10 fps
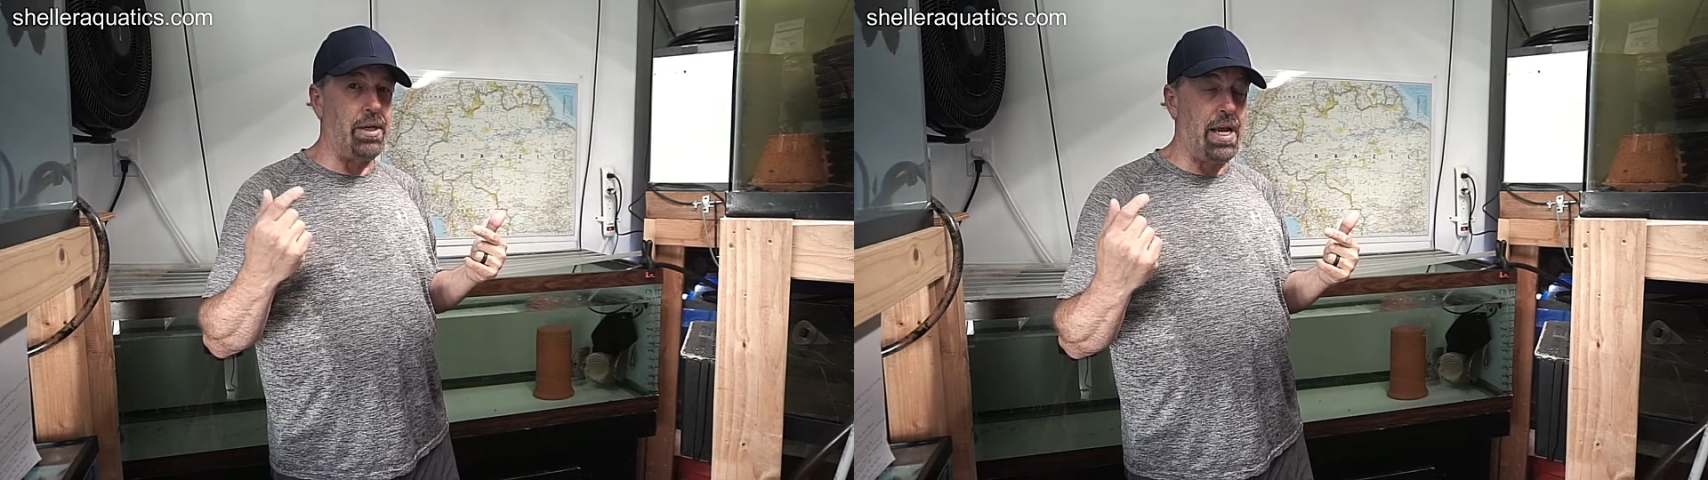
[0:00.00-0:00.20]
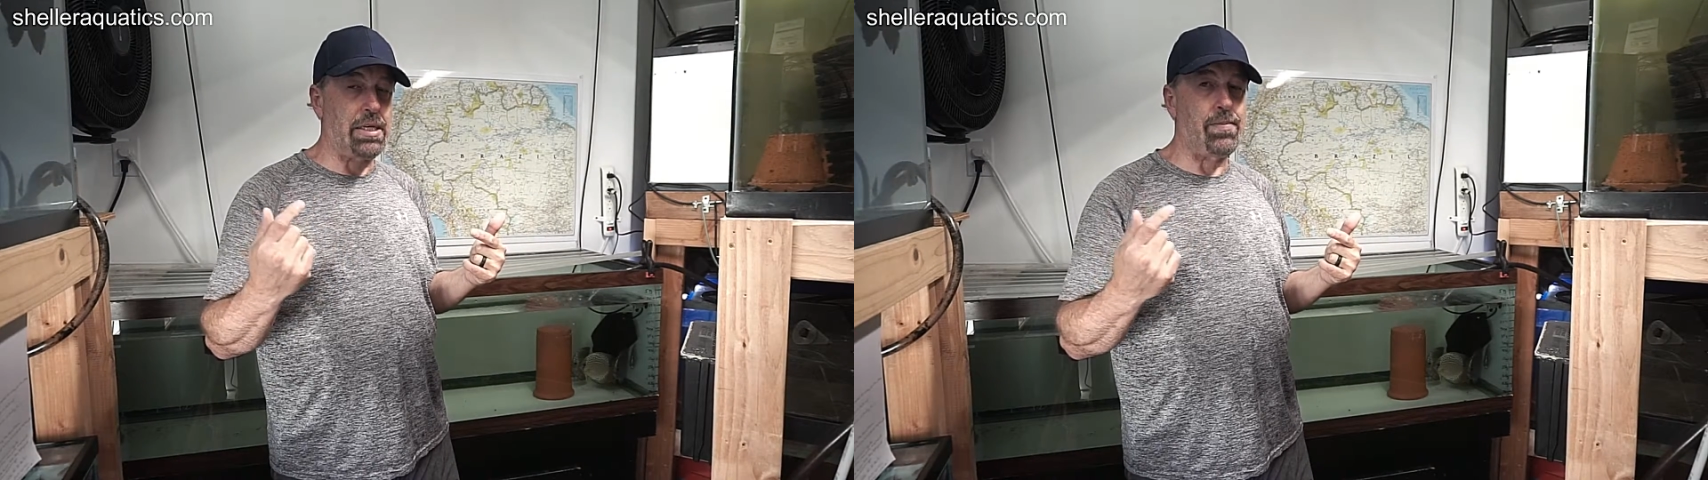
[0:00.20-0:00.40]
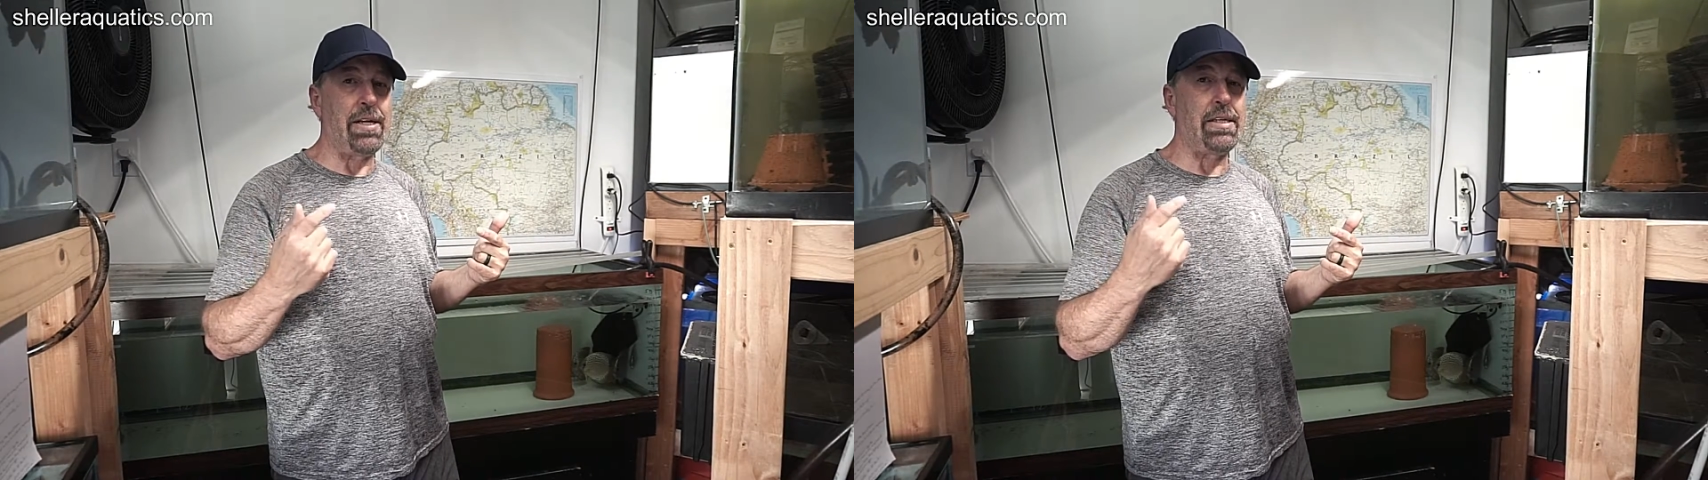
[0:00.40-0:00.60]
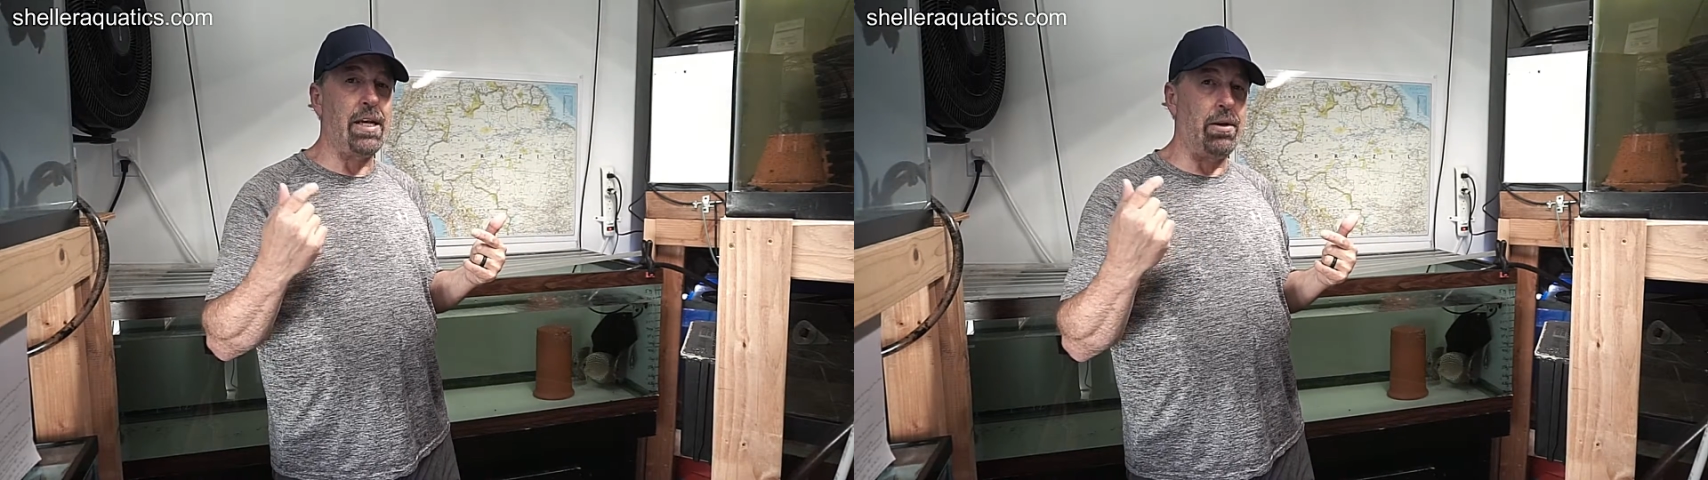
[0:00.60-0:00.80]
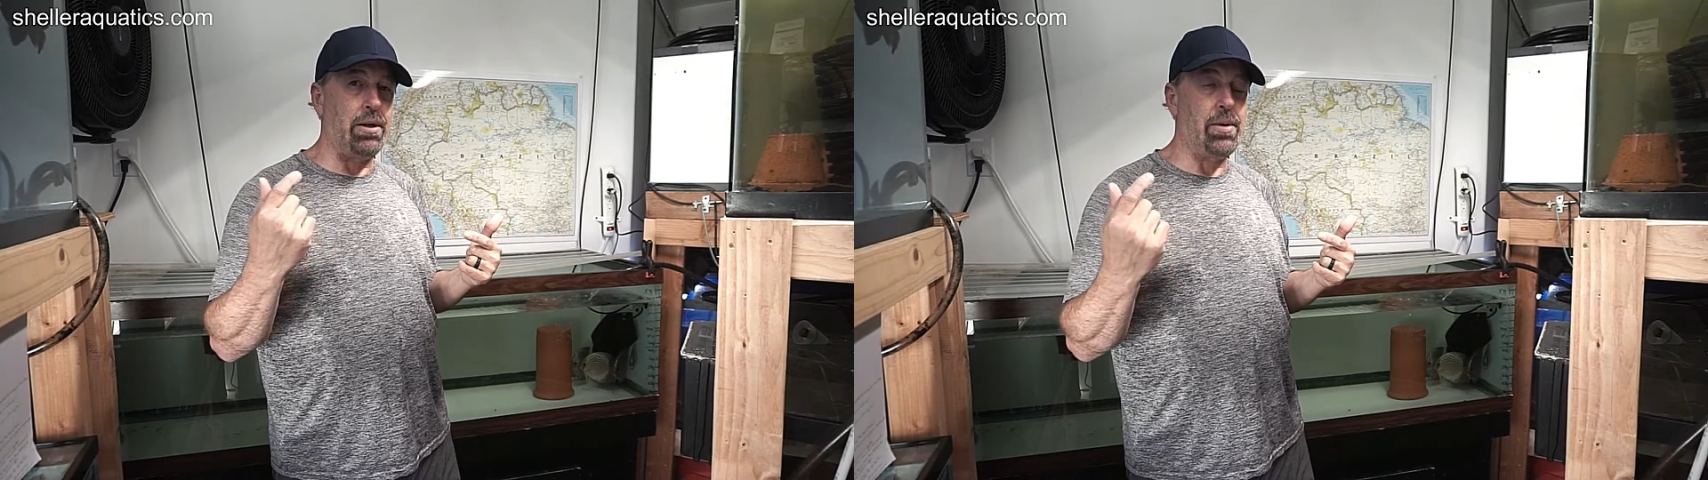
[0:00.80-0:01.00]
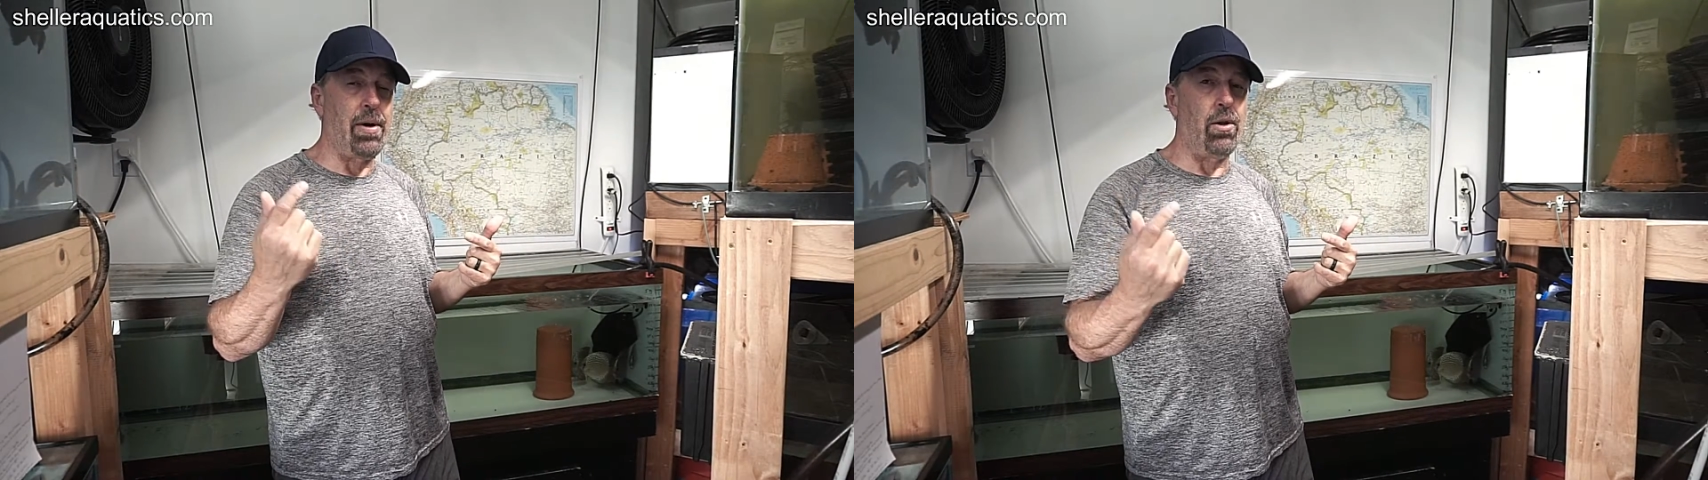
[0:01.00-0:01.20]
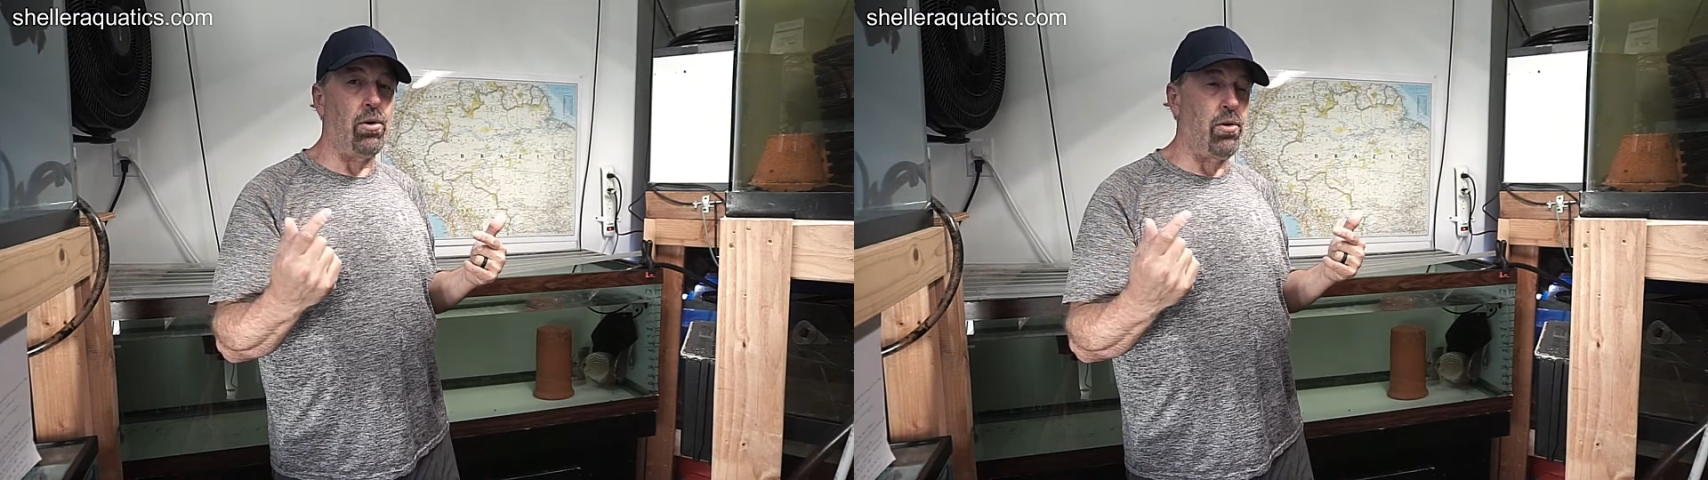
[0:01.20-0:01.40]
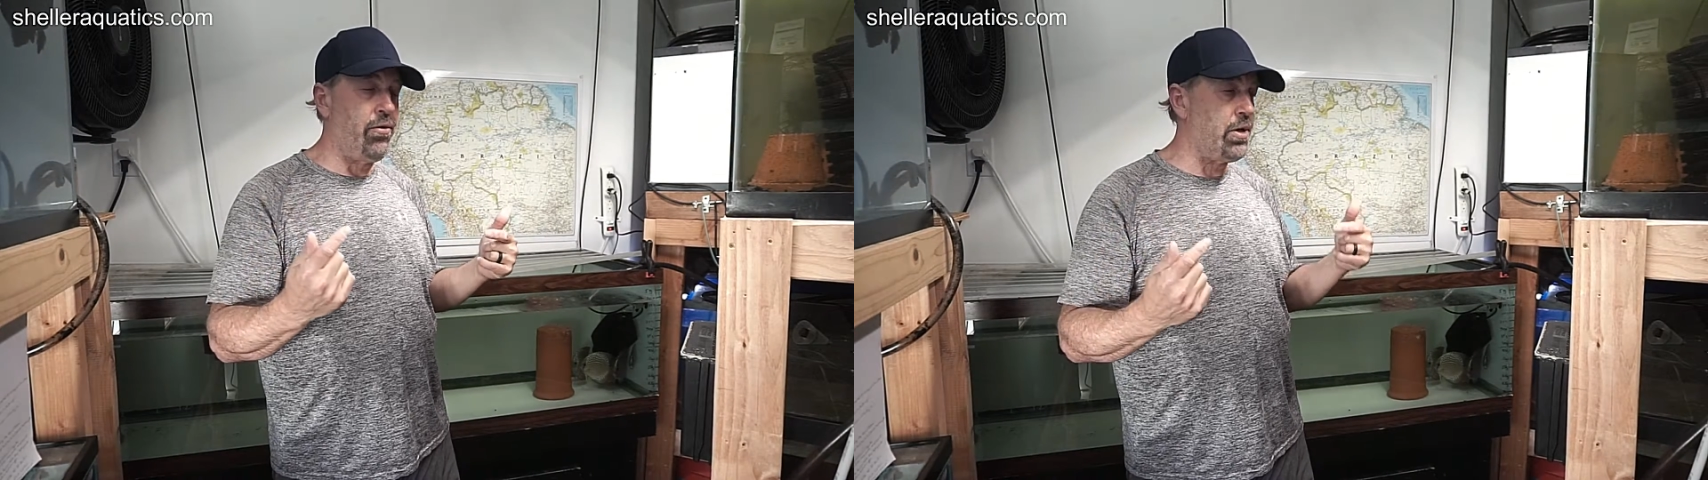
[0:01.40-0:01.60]
and that's by selling to my
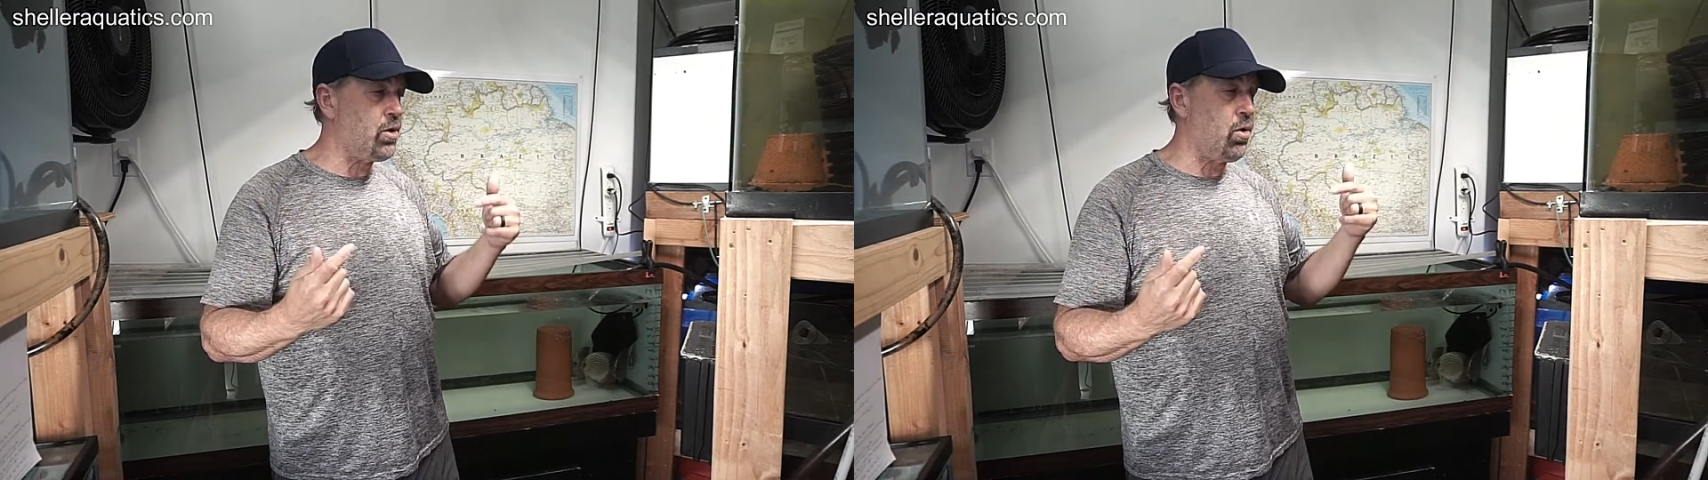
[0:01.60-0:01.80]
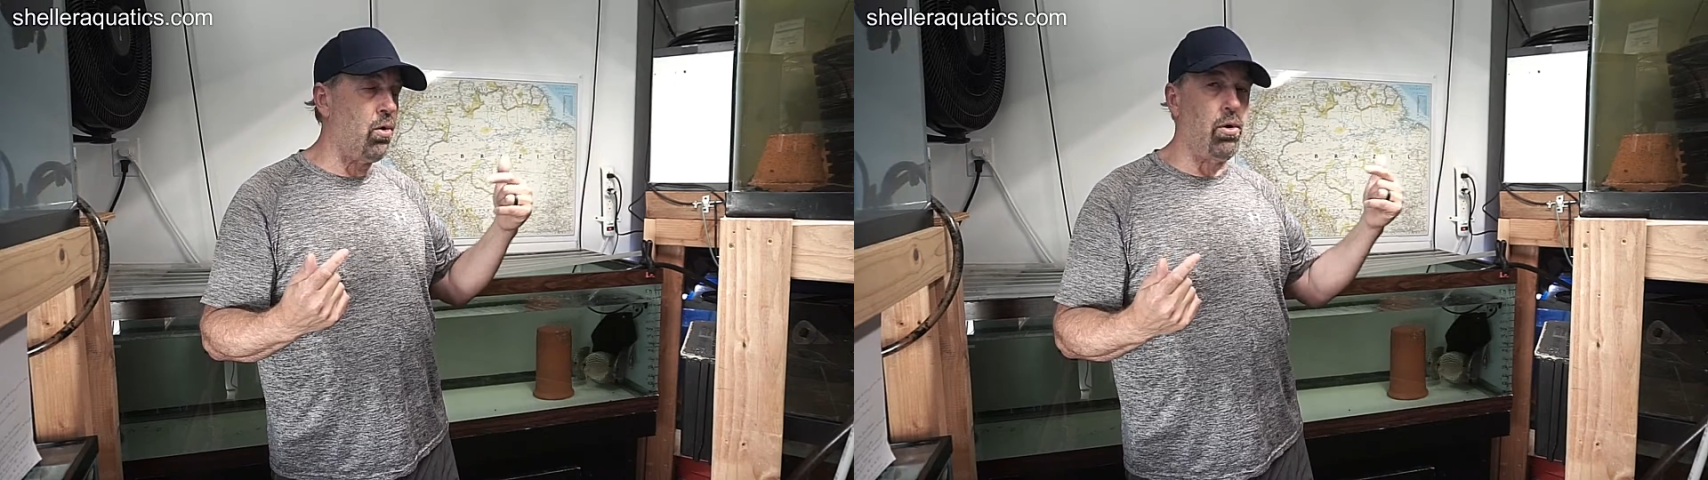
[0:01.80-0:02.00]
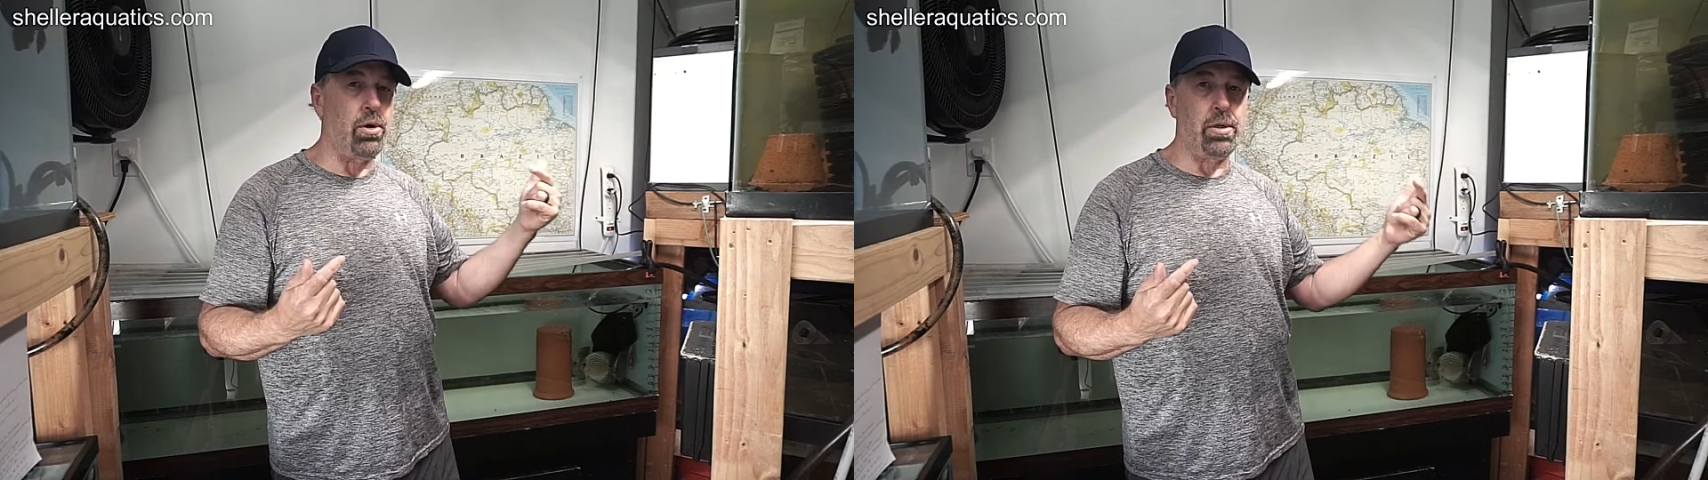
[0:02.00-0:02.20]
local fish store or